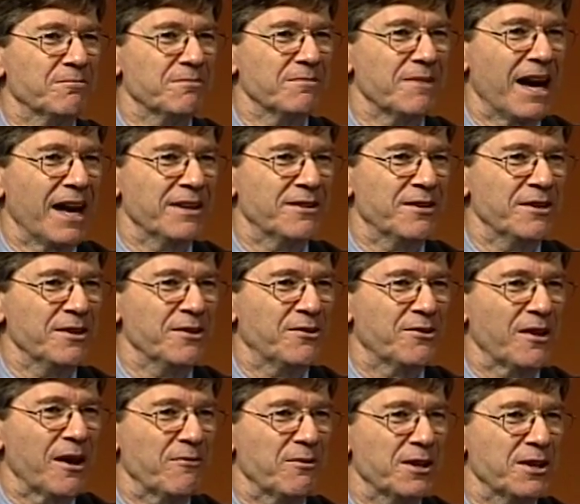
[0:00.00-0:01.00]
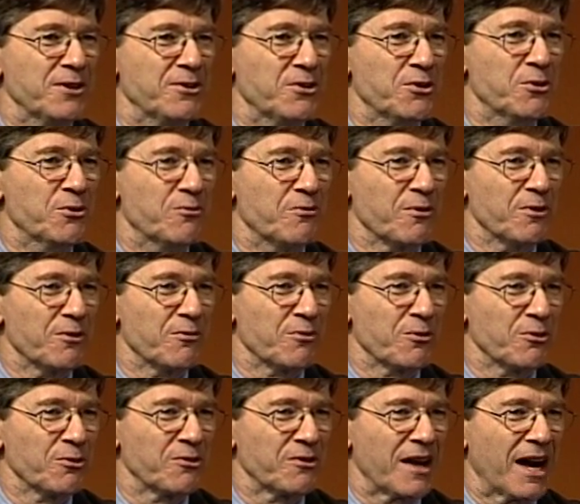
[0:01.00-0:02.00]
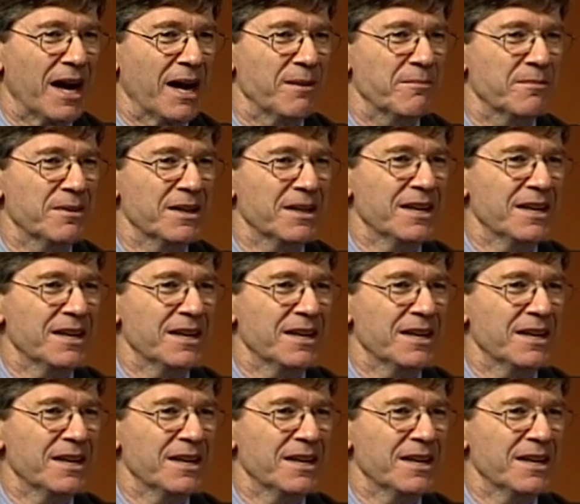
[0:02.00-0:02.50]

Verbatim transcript: 1972 for the first time